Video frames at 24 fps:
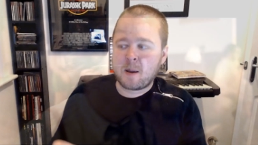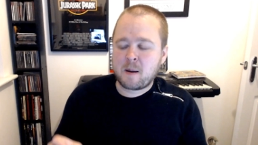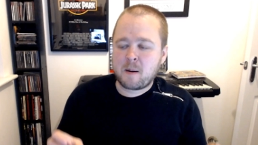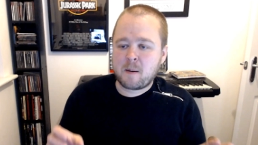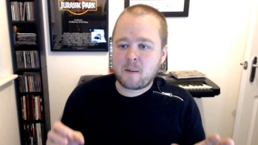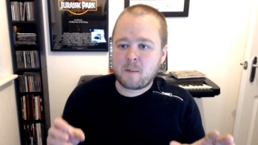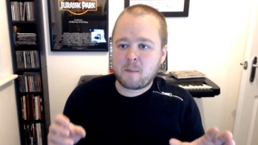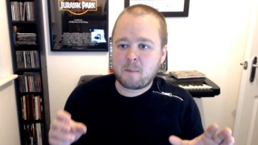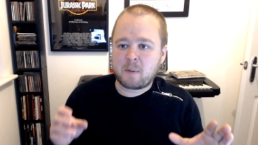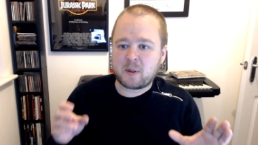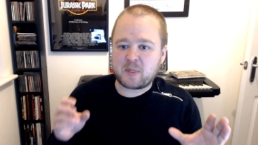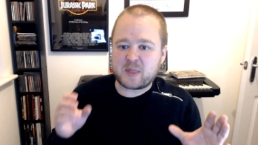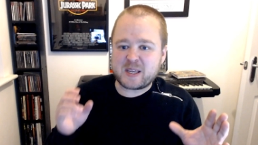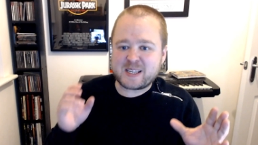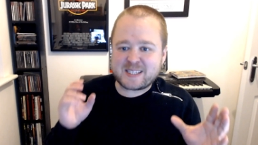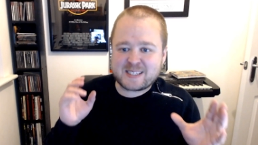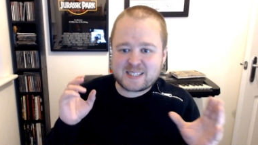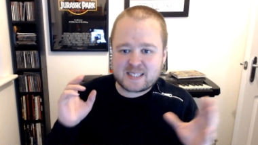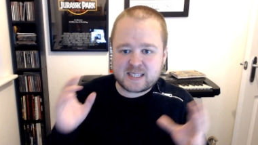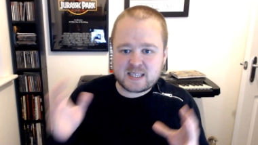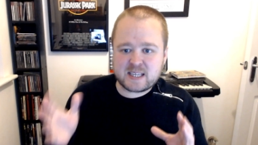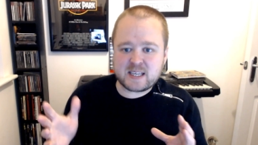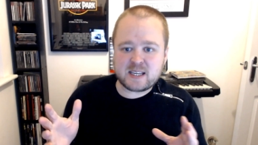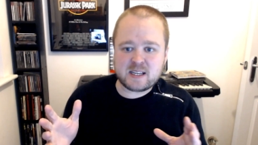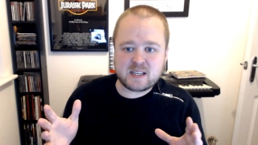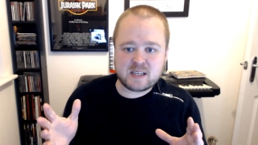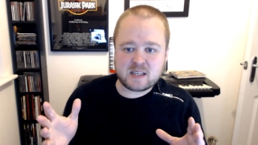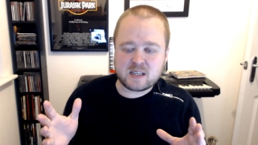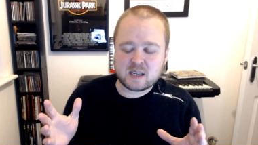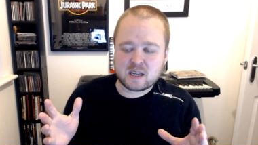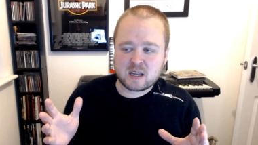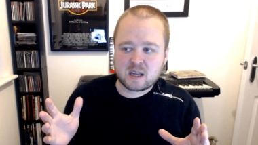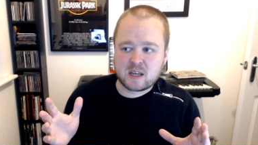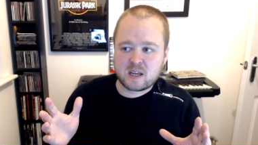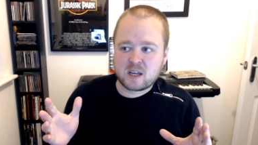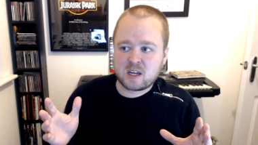But this
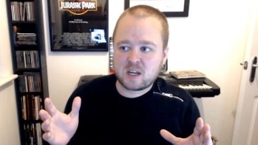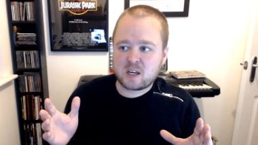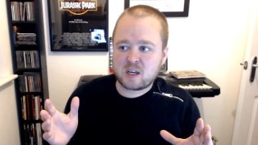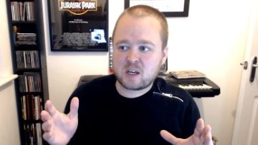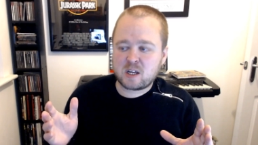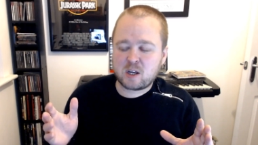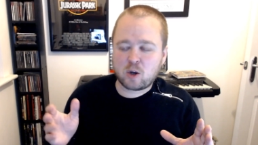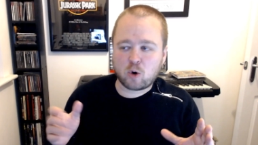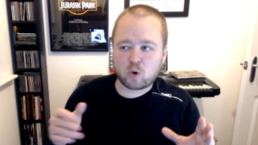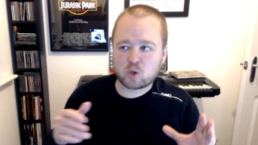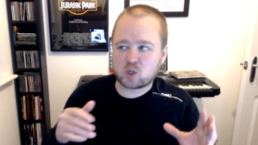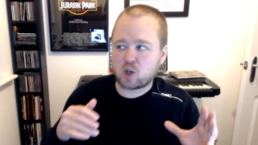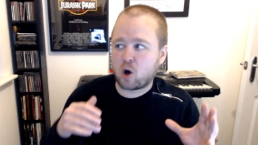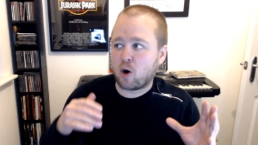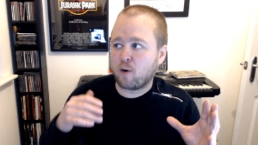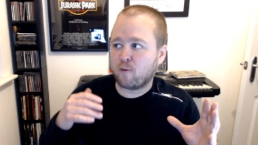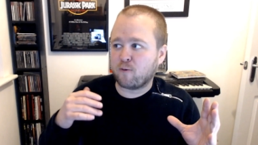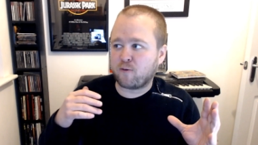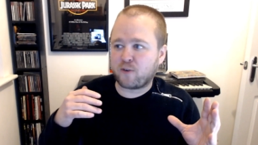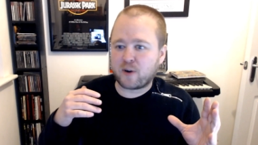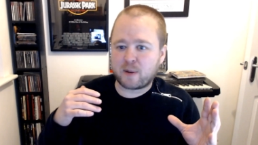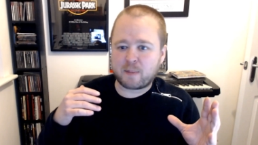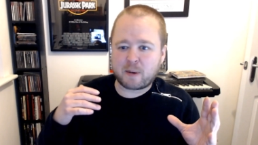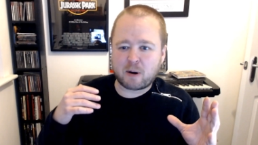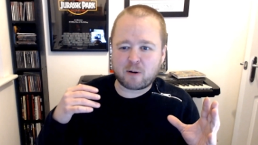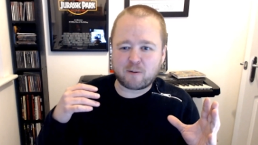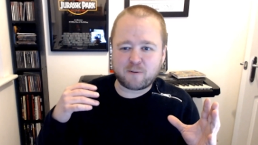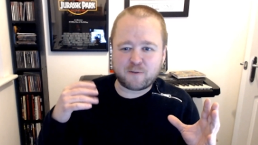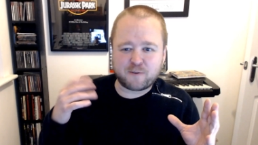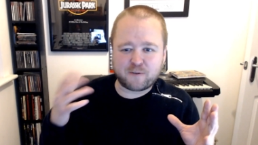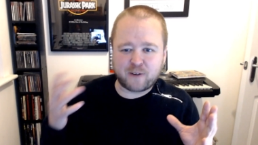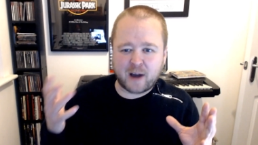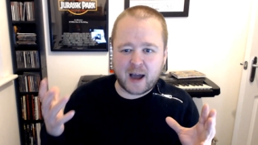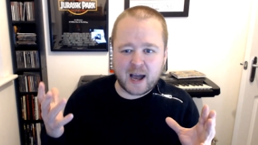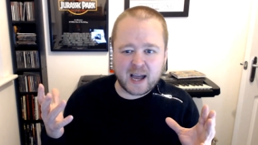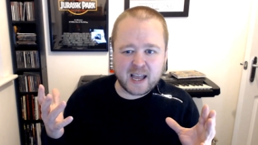scene goes on for about
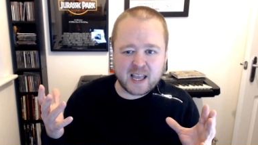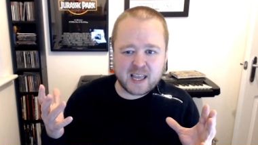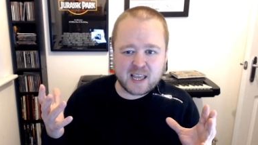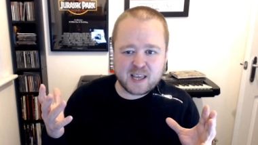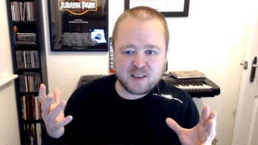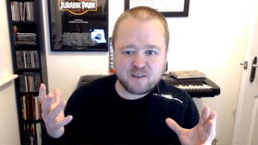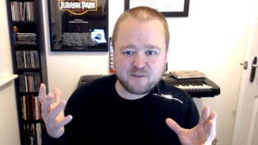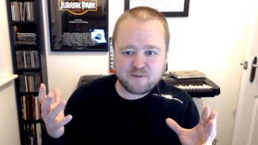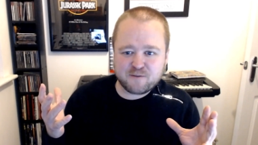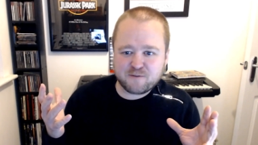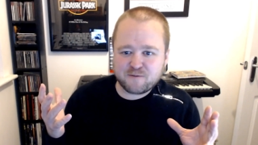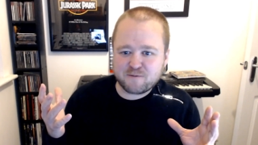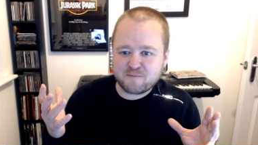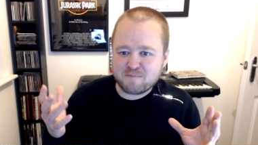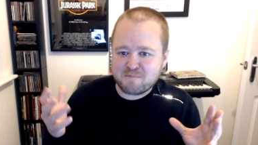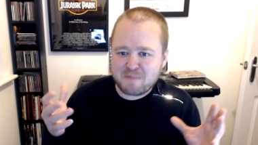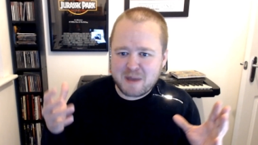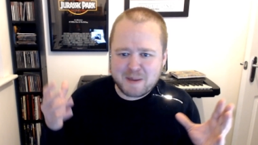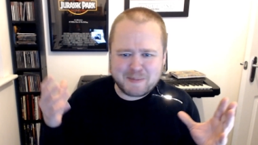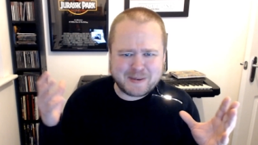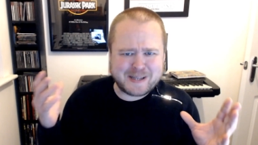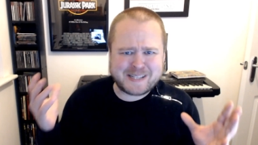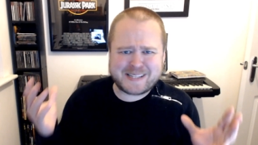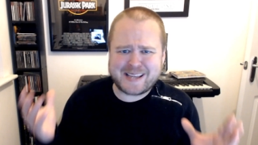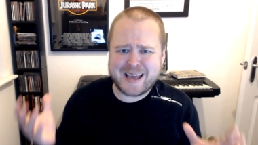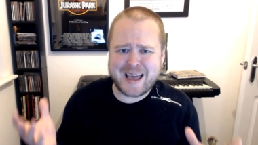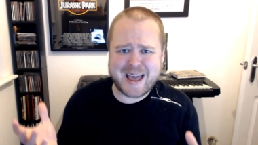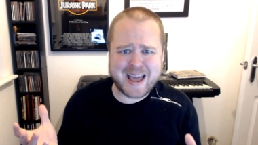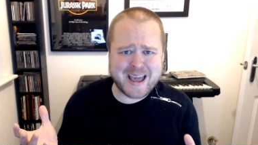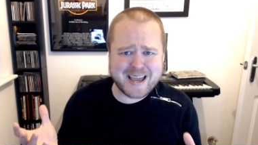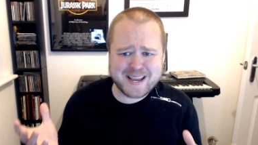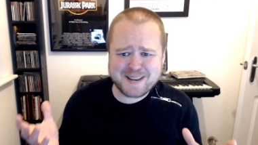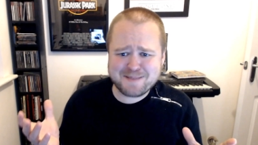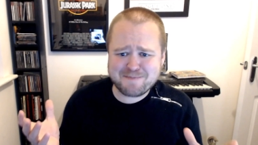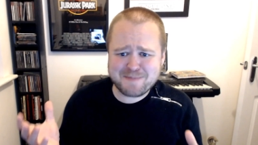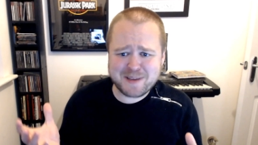five, maybe
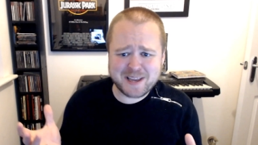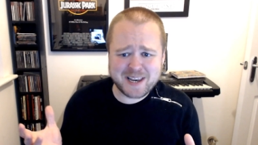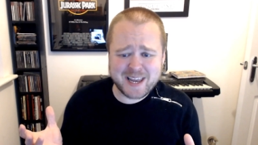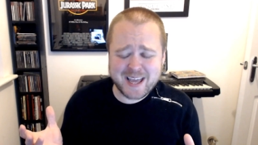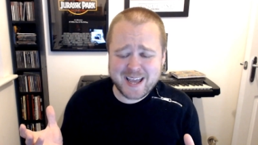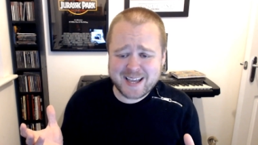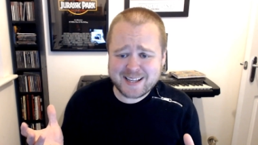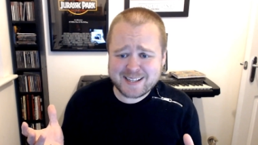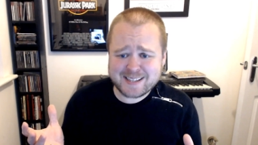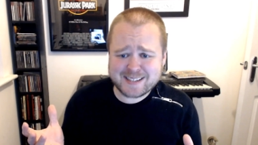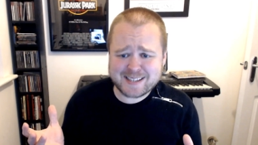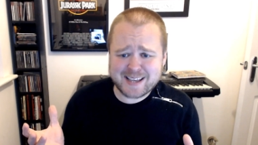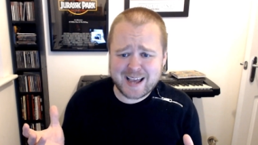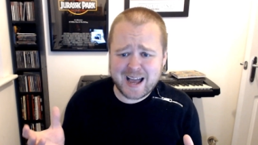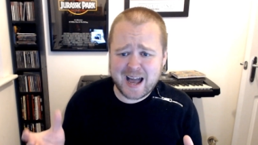ten minutes,